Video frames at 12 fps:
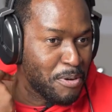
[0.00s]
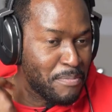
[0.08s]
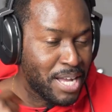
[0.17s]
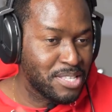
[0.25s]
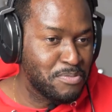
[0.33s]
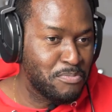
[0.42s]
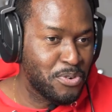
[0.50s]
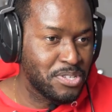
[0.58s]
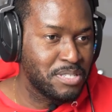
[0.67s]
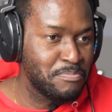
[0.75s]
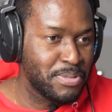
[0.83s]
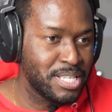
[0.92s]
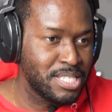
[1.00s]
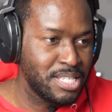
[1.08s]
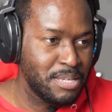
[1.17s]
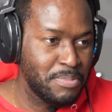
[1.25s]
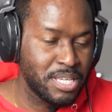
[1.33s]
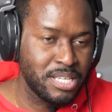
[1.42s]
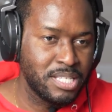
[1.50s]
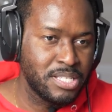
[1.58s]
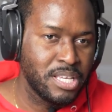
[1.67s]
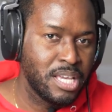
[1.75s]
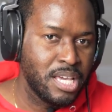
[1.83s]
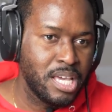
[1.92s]
went back to more simplicity,
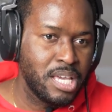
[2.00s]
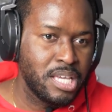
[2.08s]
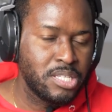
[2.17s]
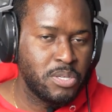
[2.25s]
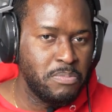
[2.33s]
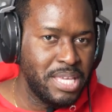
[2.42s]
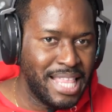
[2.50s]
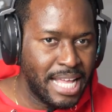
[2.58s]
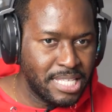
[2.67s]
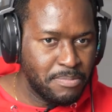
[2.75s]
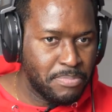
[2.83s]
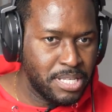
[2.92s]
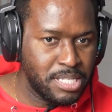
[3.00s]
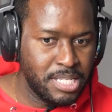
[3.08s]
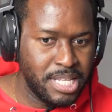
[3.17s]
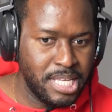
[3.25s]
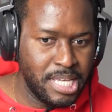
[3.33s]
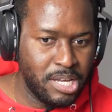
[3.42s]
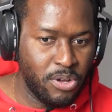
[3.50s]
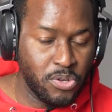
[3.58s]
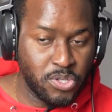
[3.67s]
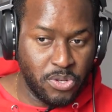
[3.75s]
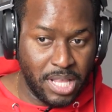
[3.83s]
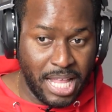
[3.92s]
because to me that simplicity
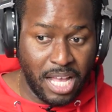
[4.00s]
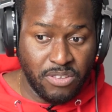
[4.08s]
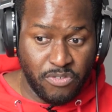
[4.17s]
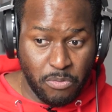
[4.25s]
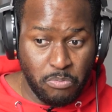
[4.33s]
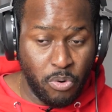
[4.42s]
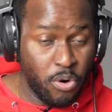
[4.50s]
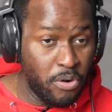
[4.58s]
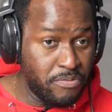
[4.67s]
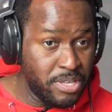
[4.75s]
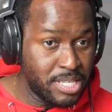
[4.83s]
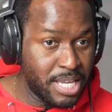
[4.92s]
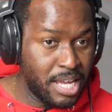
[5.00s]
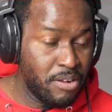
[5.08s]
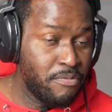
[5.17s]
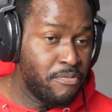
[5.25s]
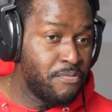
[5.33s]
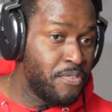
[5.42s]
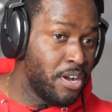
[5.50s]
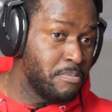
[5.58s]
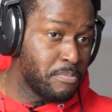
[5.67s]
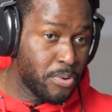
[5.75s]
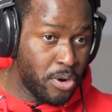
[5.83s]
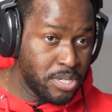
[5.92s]
also allows for more of these kind of
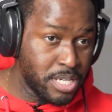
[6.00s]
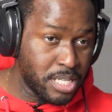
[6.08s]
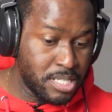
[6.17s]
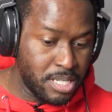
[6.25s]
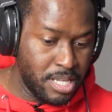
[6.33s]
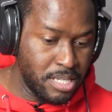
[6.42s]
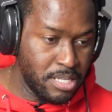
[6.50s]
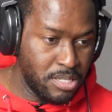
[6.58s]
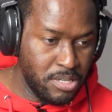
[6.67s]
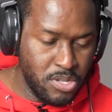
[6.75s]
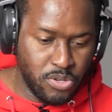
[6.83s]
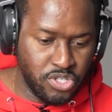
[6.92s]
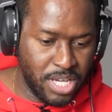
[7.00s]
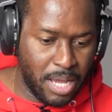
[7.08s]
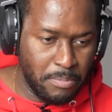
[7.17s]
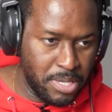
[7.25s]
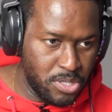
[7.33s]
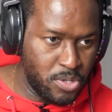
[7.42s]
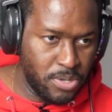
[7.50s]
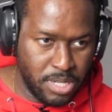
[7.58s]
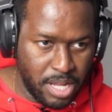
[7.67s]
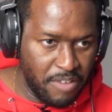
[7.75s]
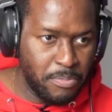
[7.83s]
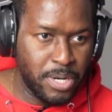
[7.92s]
fun projects that Xiaomi is doing,
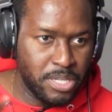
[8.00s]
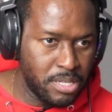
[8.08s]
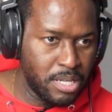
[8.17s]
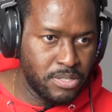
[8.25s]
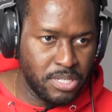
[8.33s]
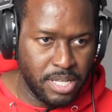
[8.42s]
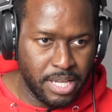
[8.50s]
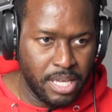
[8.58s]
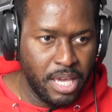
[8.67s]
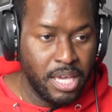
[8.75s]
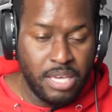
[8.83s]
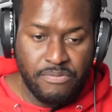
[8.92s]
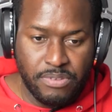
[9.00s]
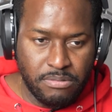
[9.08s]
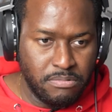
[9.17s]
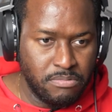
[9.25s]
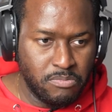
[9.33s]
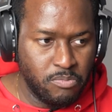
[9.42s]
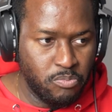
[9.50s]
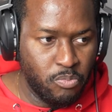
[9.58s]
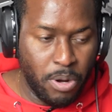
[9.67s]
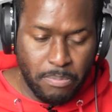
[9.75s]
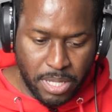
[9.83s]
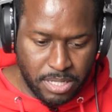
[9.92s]
and everybody does. Like even
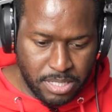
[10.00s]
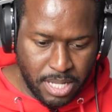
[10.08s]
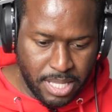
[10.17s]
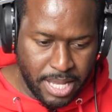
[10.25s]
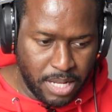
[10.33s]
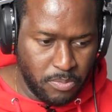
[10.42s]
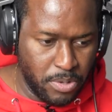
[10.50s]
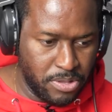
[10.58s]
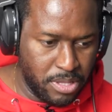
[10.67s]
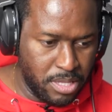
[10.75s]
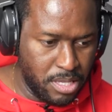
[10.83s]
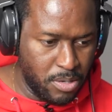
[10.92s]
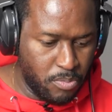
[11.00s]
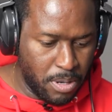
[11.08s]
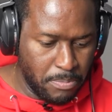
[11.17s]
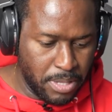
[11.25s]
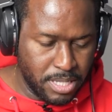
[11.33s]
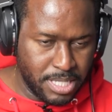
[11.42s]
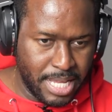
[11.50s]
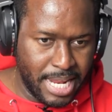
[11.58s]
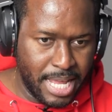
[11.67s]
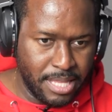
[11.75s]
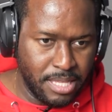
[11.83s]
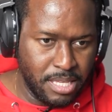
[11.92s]
OnePlus did that with the OnePlus that
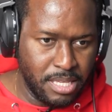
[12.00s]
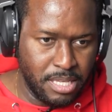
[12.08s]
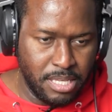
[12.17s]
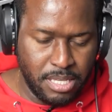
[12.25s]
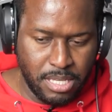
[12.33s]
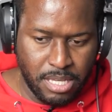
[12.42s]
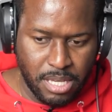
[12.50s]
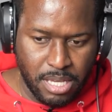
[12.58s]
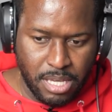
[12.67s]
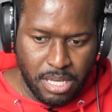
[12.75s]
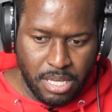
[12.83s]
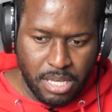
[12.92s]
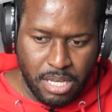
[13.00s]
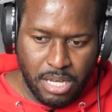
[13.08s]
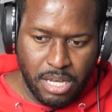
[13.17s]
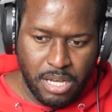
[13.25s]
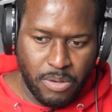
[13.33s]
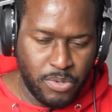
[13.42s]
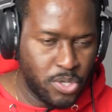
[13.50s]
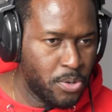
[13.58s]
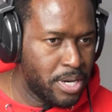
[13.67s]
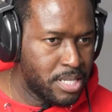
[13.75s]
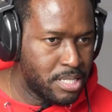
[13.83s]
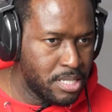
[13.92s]
had the. We
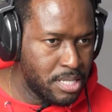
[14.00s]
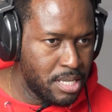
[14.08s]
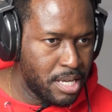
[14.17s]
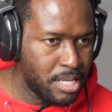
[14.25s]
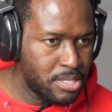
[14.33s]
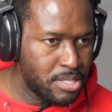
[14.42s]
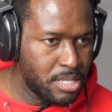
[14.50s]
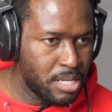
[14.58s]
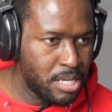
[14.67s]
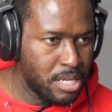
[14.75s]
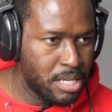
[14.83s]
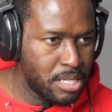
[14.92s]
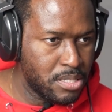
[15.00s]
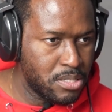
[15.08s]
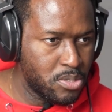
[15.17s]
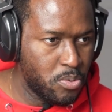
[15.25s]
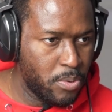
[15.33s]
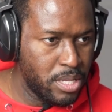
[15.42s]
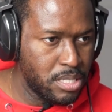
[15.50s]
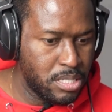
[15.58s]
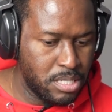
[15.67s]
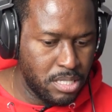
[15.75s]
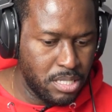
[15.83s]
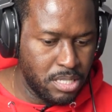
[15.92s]
saw it at CES. The
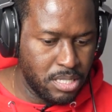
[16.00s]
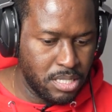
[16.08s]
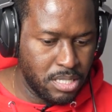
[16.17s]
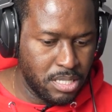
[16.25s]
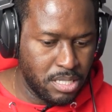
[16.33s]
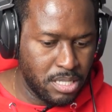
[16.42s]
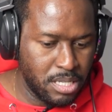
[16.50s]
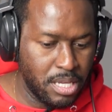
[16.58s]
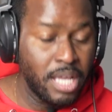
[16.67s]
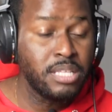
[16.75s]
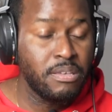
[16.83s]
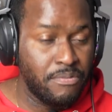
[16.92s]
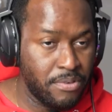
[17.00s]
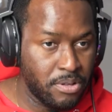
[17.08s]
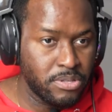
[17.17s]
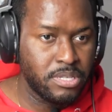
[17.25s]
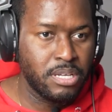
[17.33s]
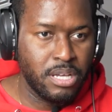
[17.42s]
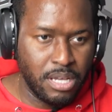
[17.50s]
ND filter, the disappearing